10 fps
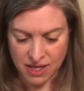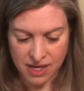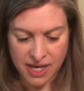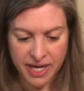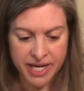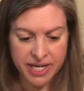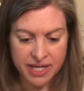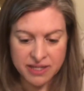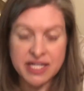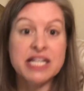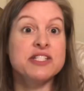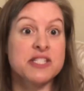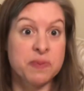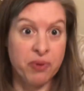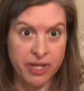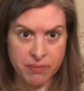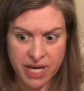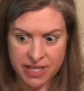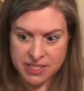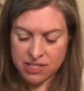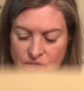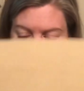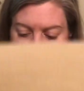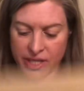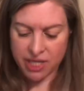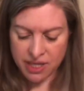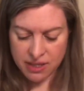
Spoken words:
gonna need to split my attention.